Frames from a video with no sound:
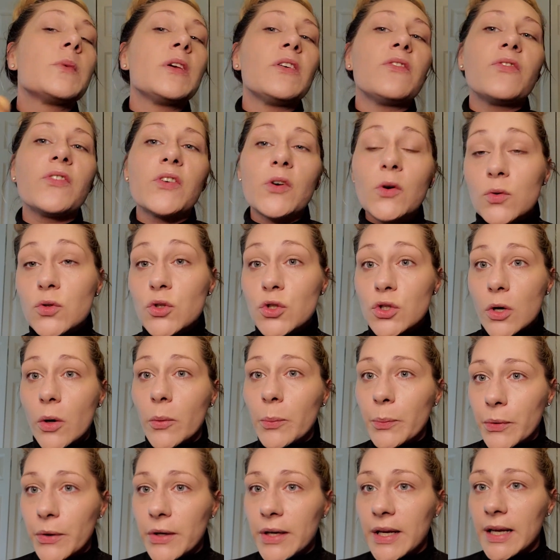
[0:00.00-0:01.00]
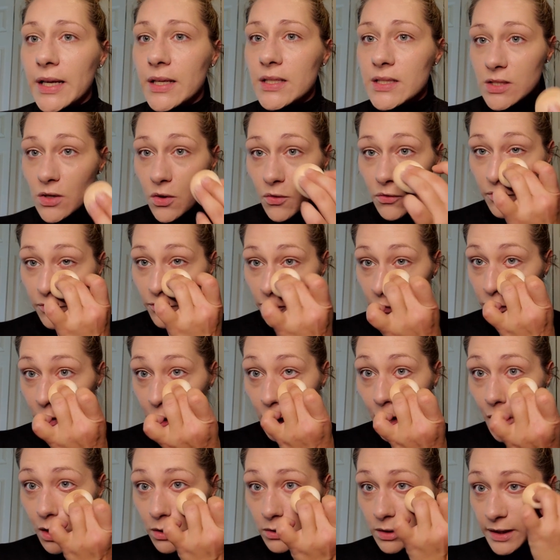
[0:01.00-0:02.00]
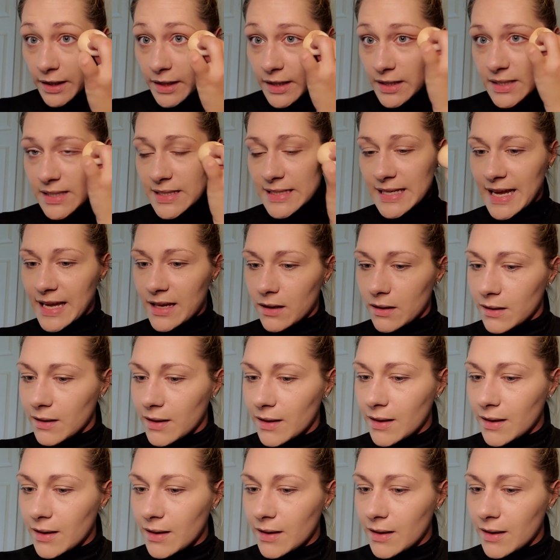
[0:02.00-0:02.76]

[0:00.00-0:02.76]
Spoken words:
feel so pretty, so flawless, and